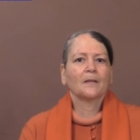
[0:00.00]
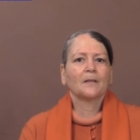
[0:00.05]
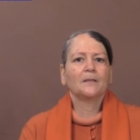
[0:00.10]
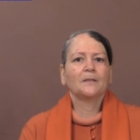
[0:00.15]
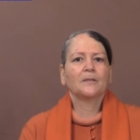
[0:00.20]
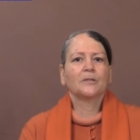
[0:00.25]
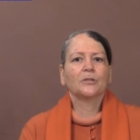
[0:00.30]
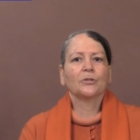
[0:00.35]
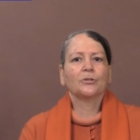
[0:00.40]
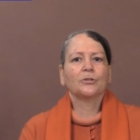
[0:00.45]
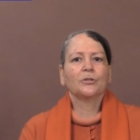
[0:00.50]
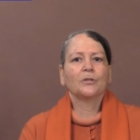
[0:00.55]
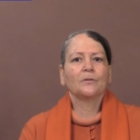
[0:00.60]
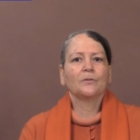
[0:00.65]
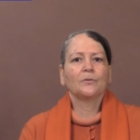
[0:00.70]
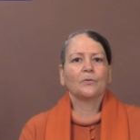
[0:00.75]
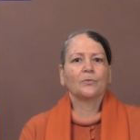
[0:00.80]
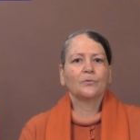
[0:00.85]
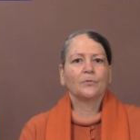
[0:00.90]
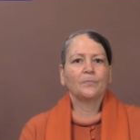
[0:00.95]
in
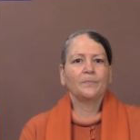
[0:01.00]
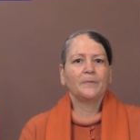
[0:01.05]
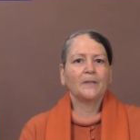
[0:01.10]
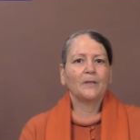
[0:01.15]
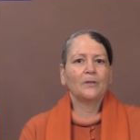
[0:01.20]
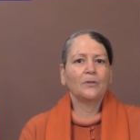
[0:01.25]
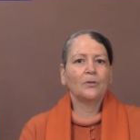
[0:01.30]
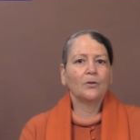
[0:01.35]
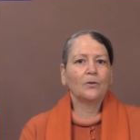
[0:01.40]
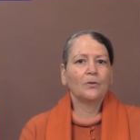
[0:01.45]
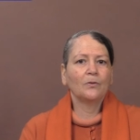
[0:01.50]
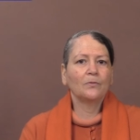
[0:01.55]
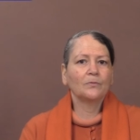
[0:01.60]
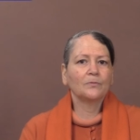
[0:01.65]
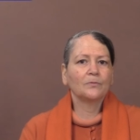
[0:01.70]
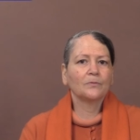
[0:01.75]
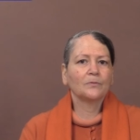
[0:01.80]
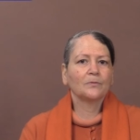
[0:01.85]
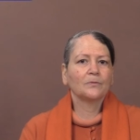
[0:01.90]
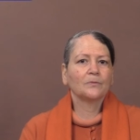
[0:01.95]
searching not to be
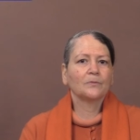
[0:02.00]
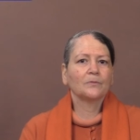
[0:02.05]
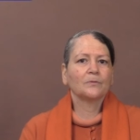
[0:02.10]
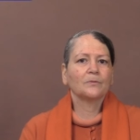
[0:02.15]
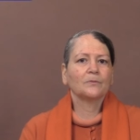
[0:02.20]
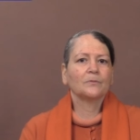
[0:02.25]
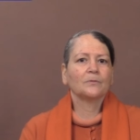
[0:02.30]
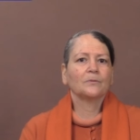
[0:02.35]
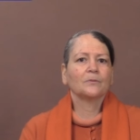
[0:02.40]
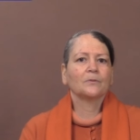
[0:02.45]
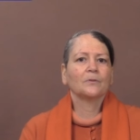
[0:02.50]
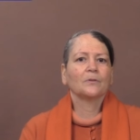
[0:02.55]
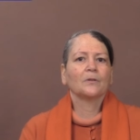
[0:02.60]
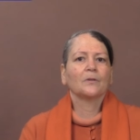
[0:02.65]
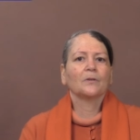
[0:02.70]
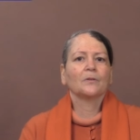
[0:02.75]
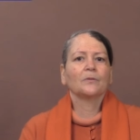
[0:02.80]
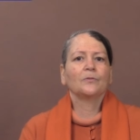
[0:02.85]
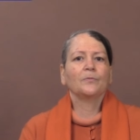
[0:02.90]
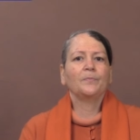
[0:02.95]
alone,
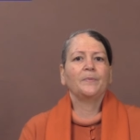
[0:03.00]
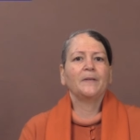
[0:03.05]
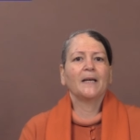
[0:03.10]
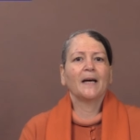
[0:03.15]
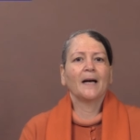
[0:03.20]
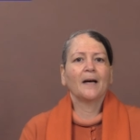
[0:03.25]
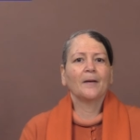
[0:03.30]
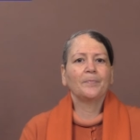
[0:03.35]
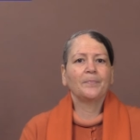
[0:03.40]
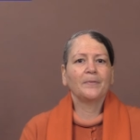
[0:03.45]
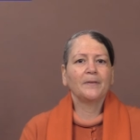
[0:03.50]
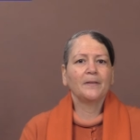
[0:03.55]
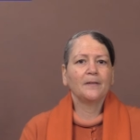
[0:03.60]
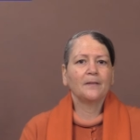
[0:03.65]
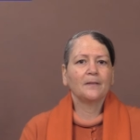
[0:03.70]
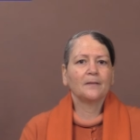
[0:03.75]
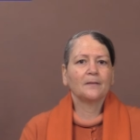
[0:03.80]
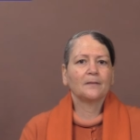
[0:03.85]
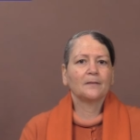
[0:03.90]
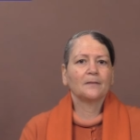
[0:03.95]
to be
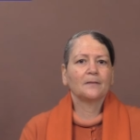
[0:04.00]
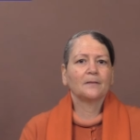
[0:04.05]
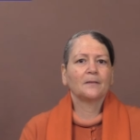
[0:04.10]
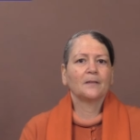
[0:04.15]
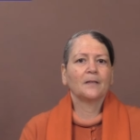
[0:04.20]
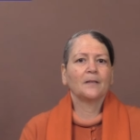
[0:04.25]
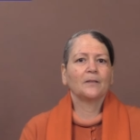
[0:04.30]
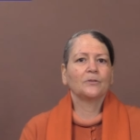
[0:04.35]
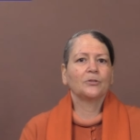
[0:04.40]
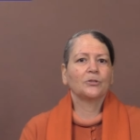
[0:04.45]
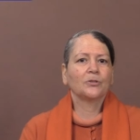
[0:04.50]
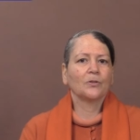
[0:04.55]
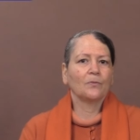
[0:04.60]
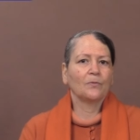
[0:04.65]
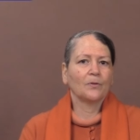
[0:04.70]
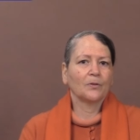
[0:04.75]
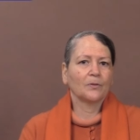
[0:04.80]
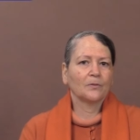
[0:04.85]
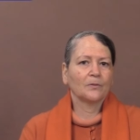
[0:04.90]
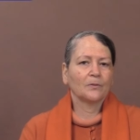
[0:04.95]
happy, and
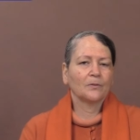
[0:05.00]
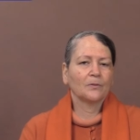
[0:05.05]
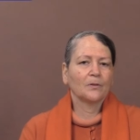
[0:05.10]
so on.